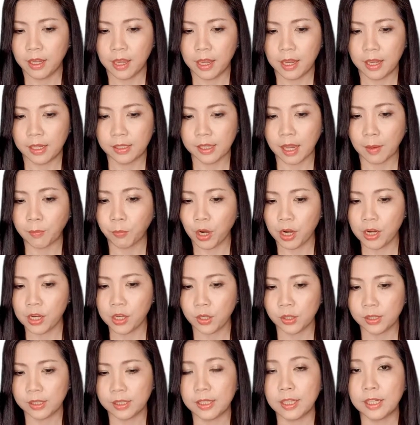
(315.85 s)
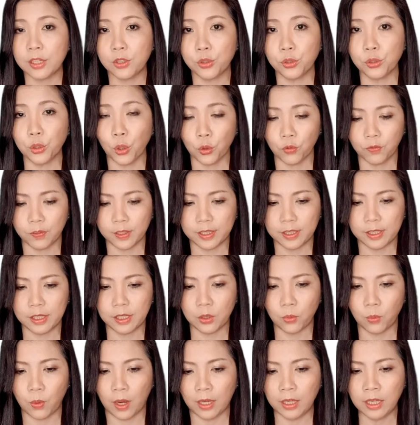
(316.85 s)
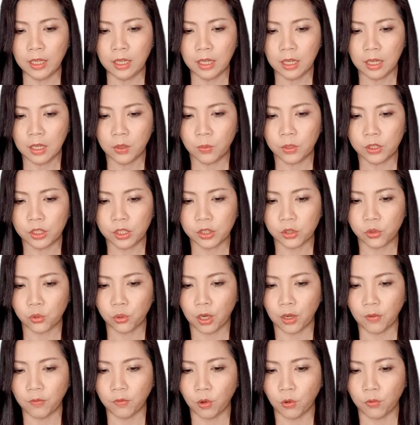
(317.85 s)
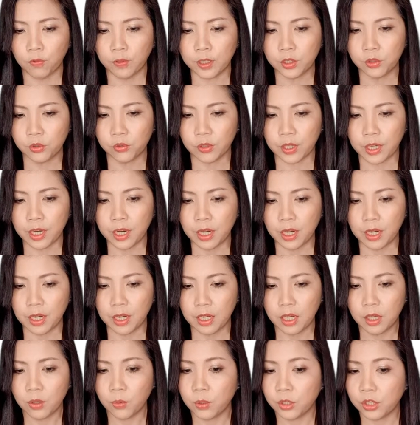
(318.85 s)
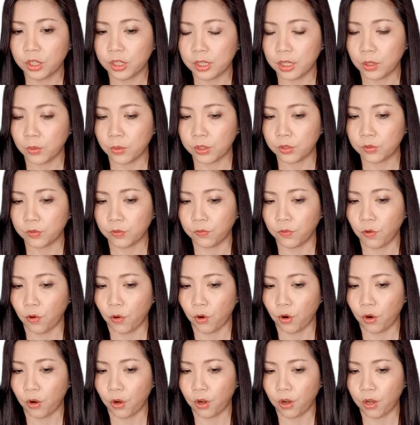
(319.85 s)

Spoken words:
is, I'm going to use T2 over T1, which is 12 over 3, which is equals to 4.